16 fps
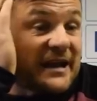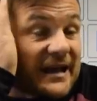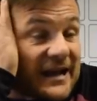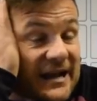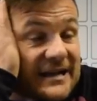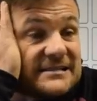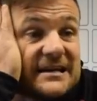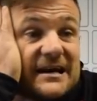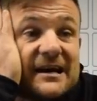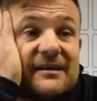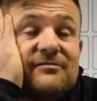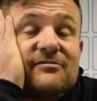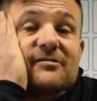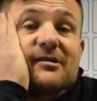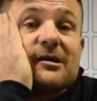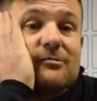headache to have.
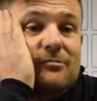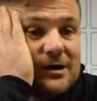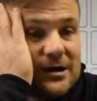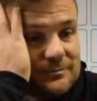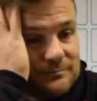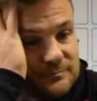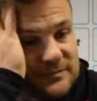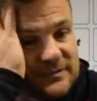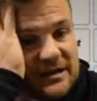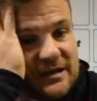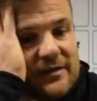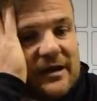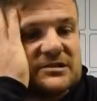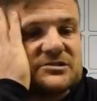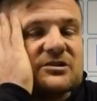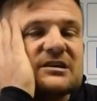So, you know,
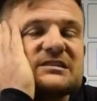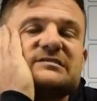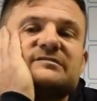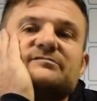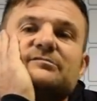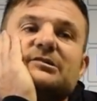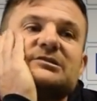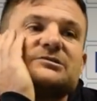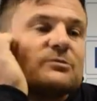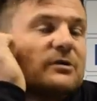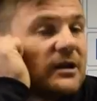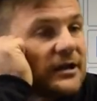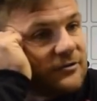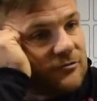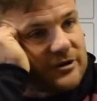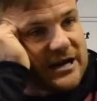those guys have worked
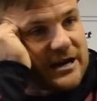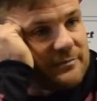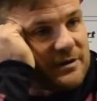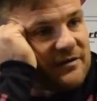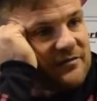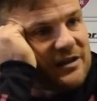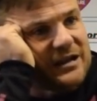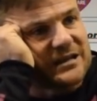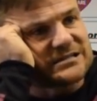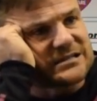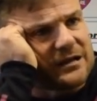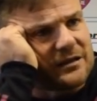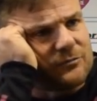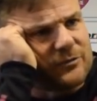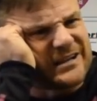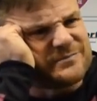well in rehab over the last
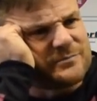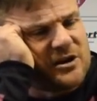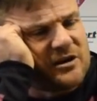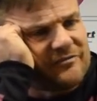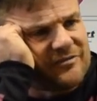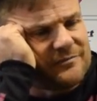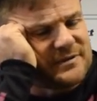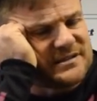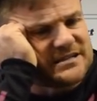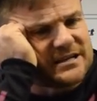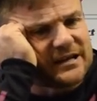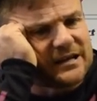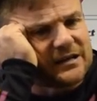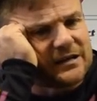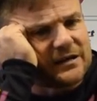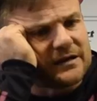couple of weeks. Murph in
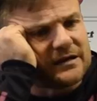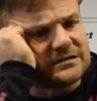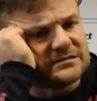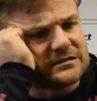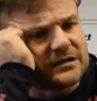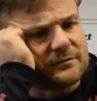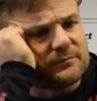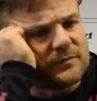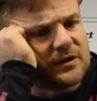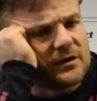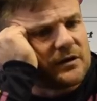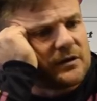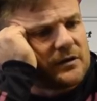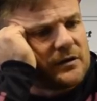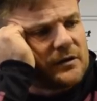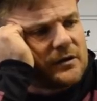particular, he's going
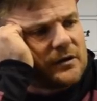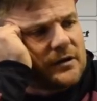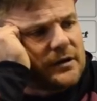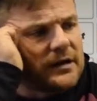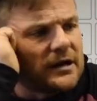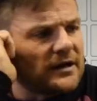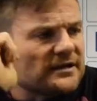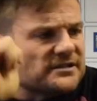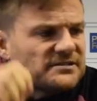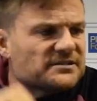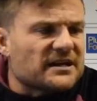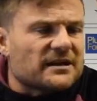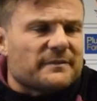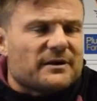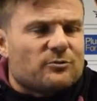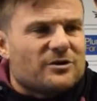
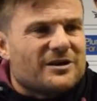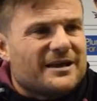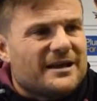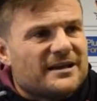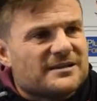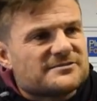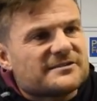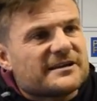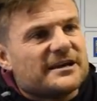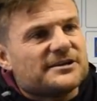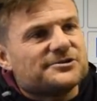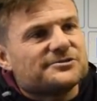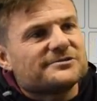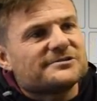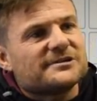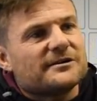to be well ahead of
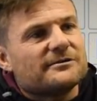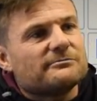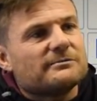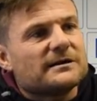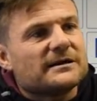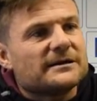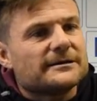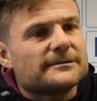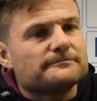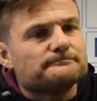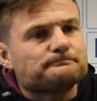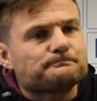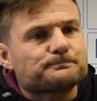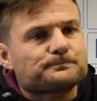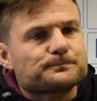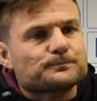schedule. So,
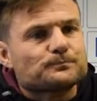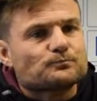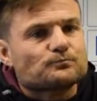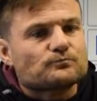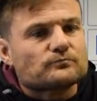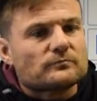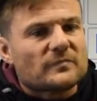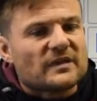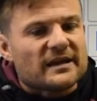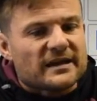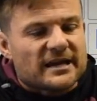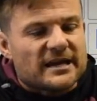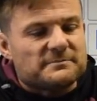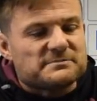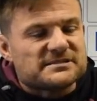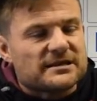
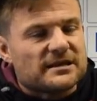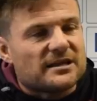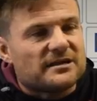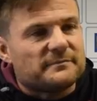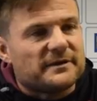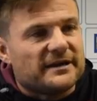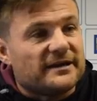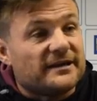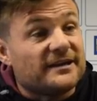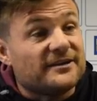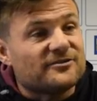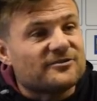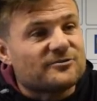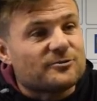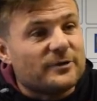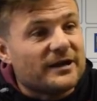keeps telling me he
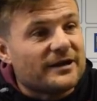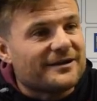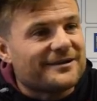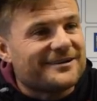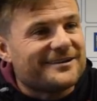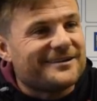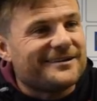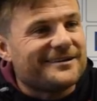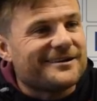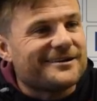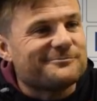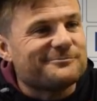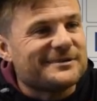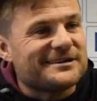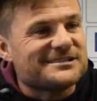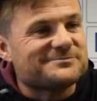heals quick, and
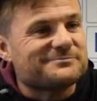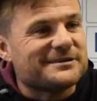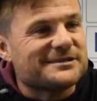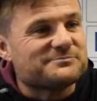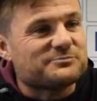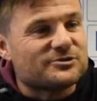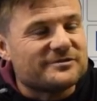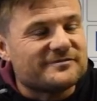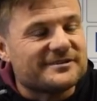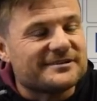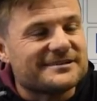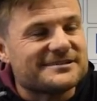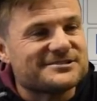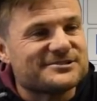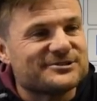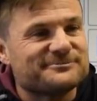he's proved it
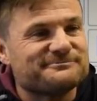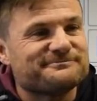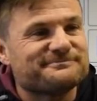this time.